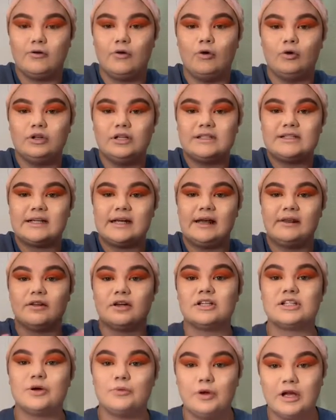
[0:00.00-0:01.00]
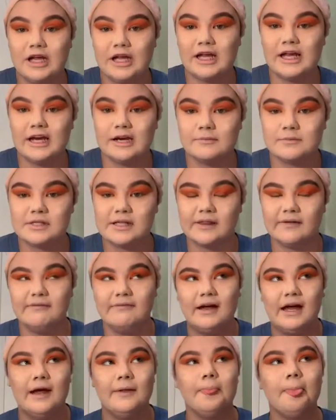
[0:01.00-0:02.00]
hold it together until we could get him to the
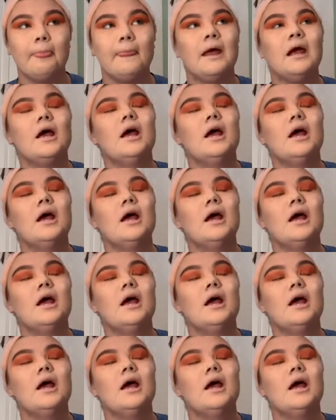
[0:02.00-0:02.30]
vet.